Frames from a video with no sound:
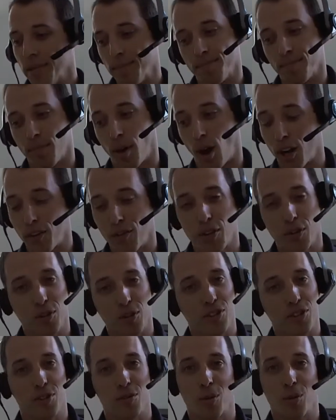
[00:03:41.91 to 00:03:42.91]
part of it was
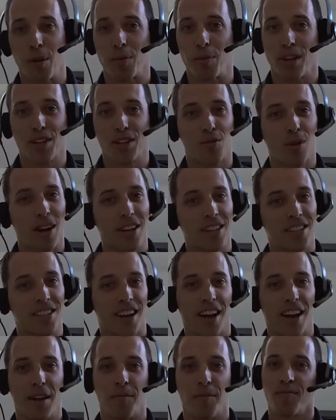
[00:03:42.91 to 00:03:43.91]
just right place, right
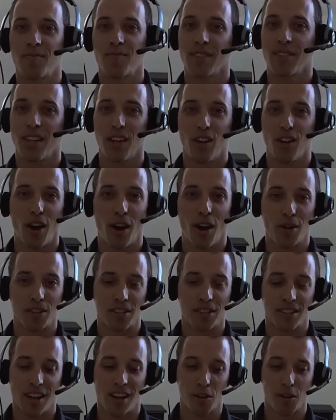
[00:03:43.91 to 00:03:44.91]
time. I
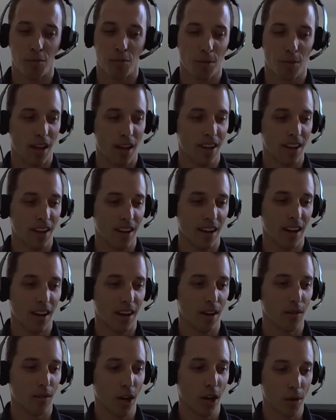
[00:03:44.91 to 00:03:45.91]
was playing
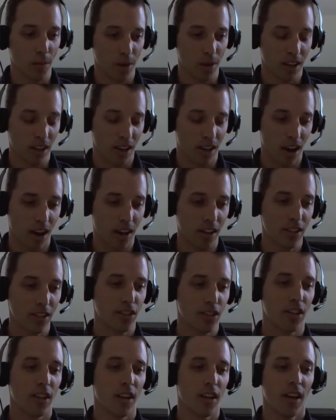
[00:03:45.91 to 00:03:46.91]
rugby in
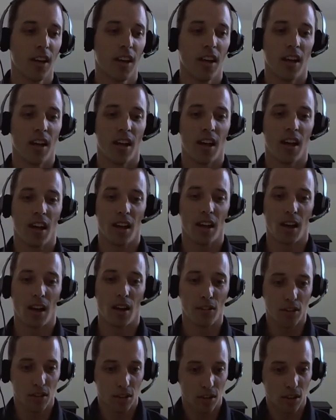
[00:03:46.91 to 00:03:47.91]
college, and I
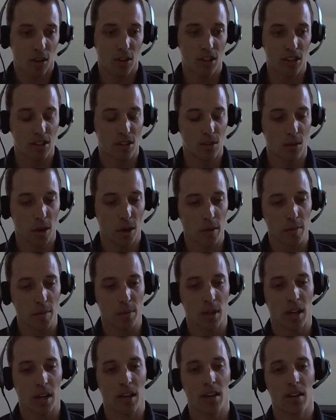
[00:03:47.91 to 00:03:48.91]
was a decent rugby
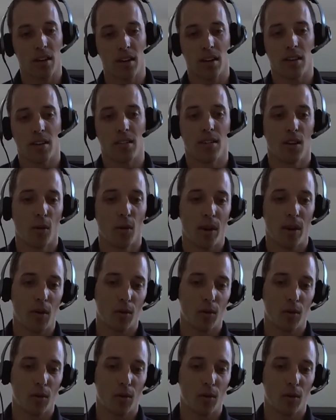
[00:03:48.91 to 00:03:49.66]
player. And the way it